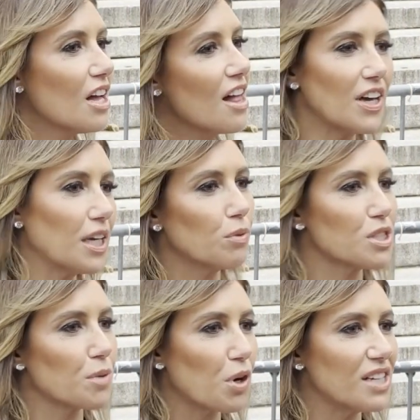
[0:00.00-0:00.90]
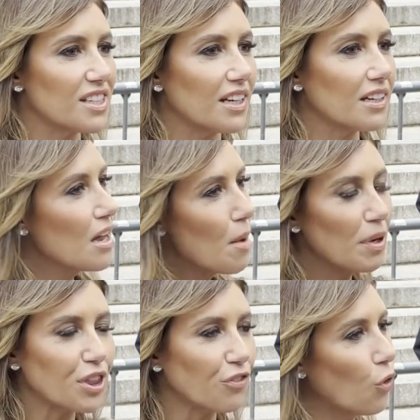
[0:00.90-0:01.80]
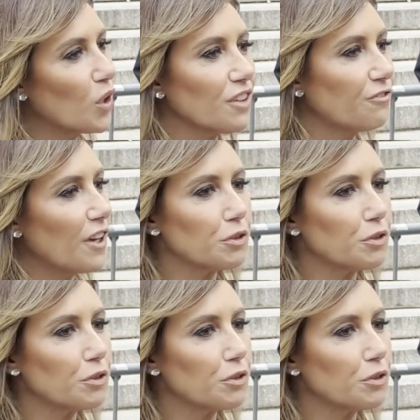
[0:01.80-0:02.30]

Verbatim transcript: that he was the president. But the 45th